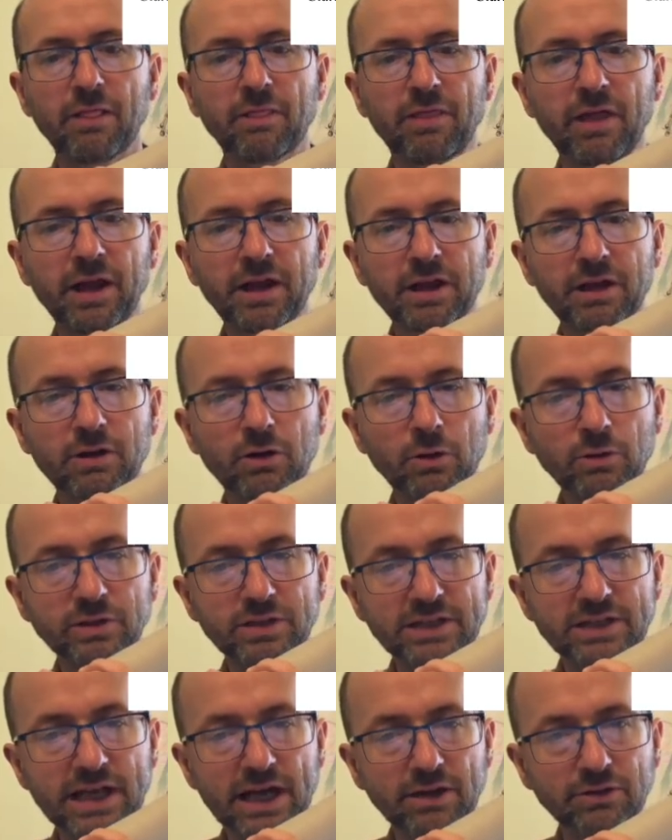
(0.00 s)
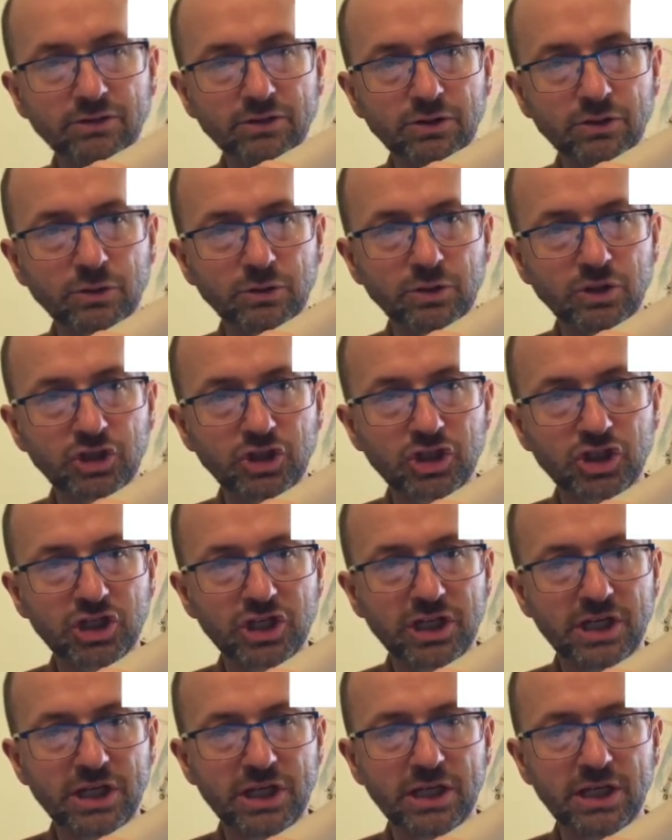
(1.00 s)
Then it goes down to
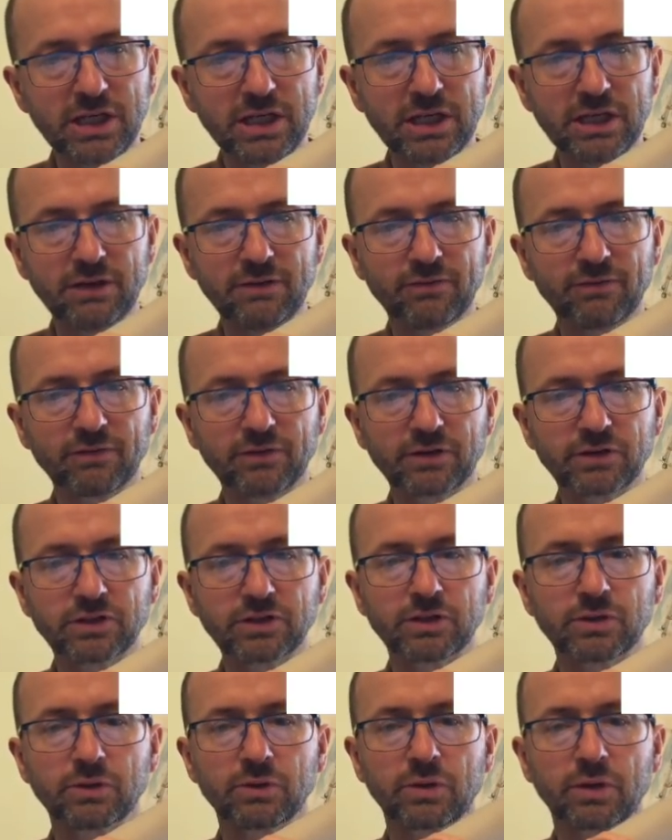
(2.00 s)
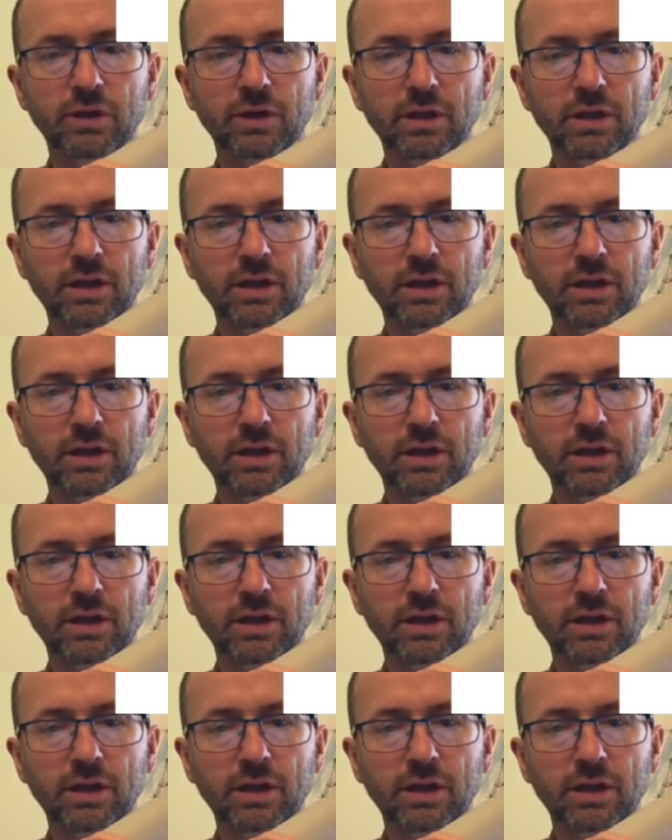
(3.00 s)
G for 2.